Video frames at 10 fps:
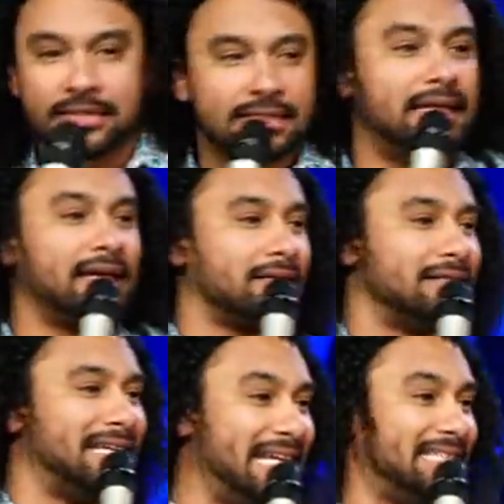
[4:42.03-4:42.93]
here's a
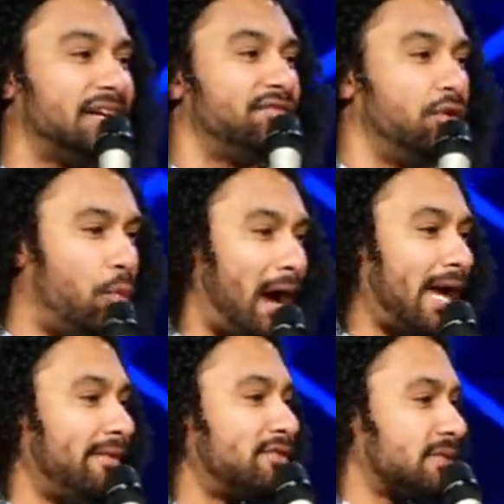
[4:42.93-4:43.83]
kicker each of the
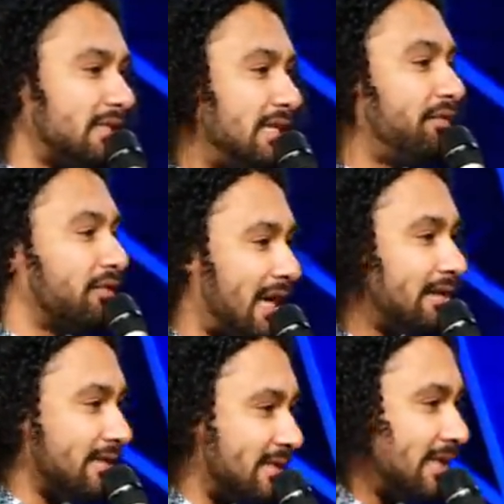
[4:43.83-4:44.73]
wives was a different
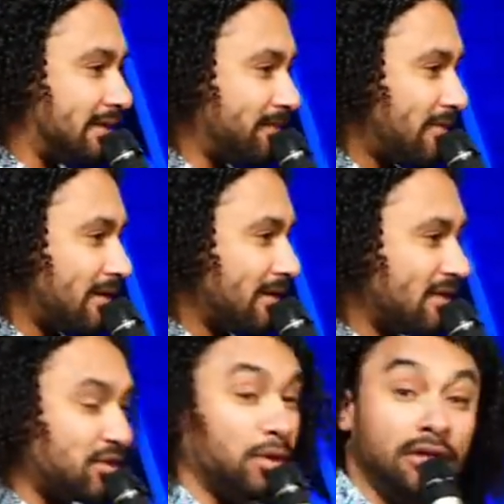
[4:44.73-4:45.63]
ethnicity.
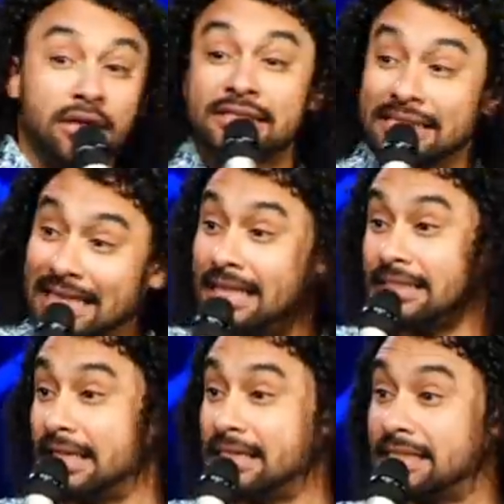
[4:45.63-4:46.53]
So it looks
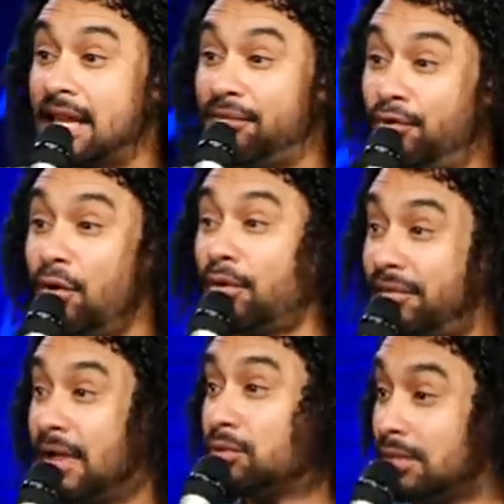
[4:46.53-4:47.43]
less like he's had four failed